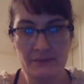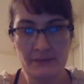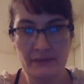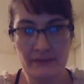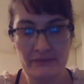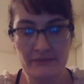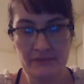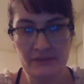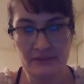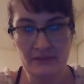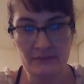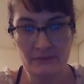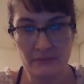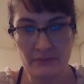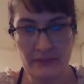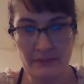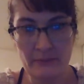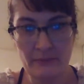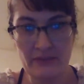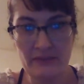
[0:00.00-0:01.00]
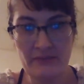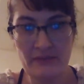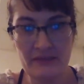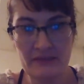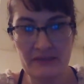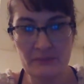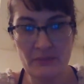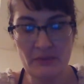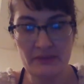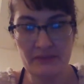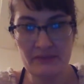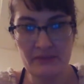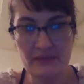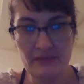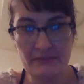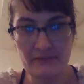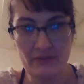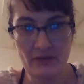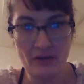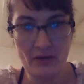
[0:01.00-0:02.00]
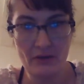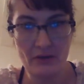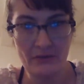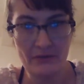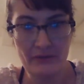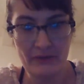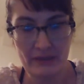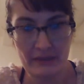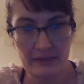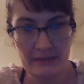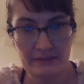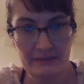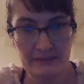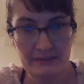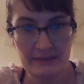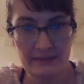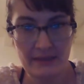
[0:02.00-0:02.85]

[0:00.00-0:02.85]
We live. We believe that spirits live in all things.